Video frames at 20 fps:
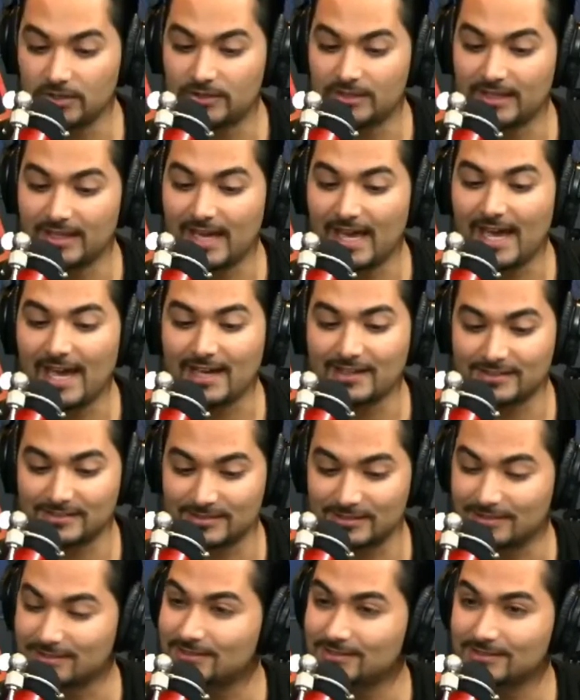you think
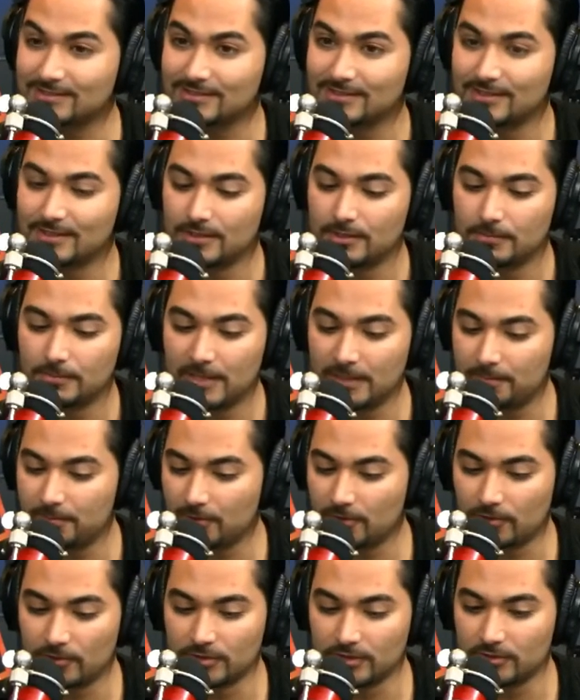Axis,
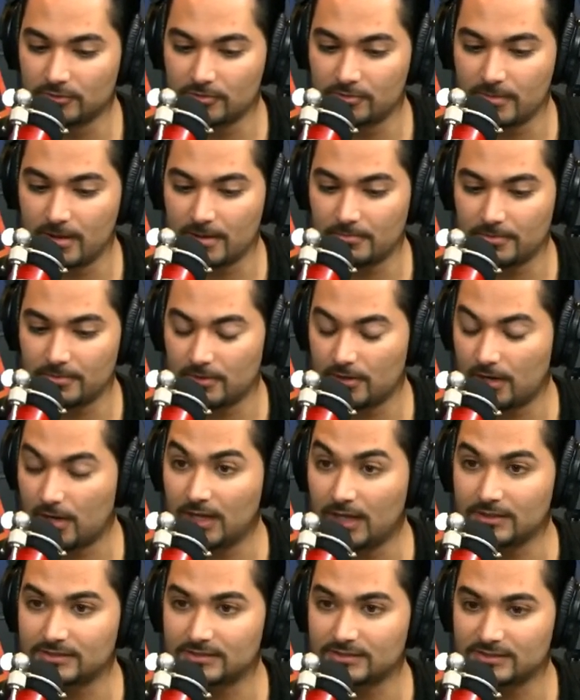people only remember
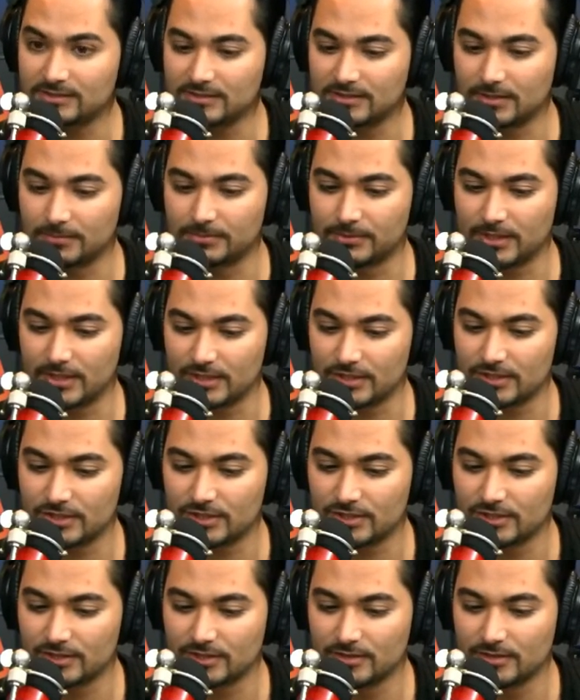us, the British.